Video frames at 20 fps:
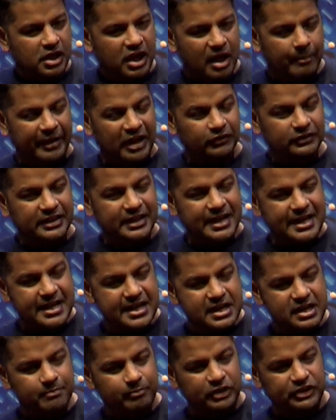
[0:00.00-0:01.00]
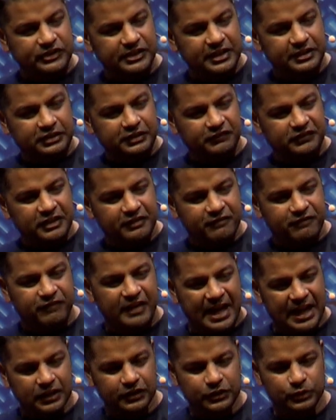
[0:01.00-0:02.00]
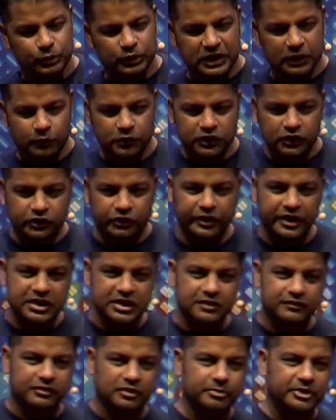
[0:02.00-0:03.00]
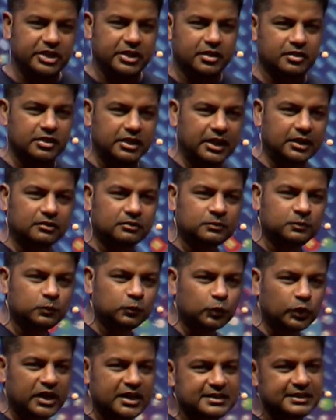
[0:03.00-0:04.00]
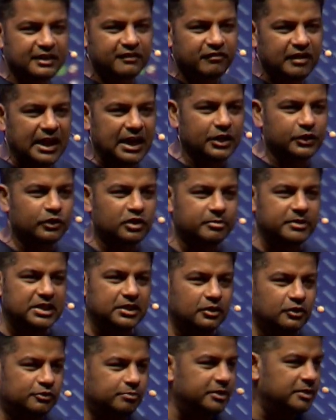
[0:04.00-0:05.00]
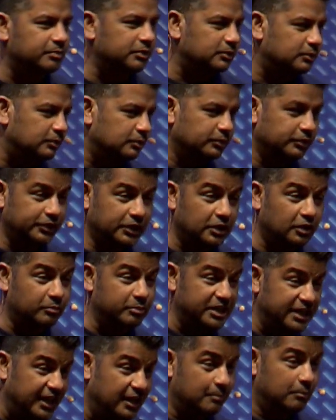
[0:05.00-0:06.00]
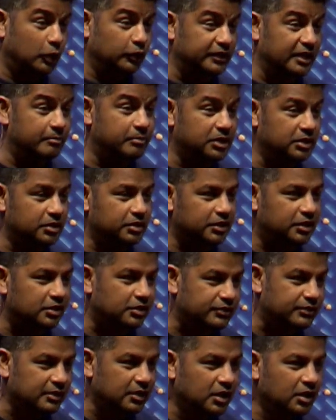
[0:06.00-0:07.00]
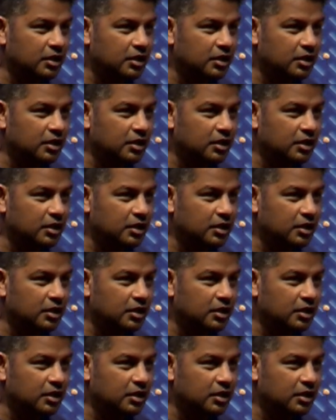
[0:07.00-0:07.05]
about 80% of the value that was created from the internet, when I say value, I mean those people who, became multi-billionaires,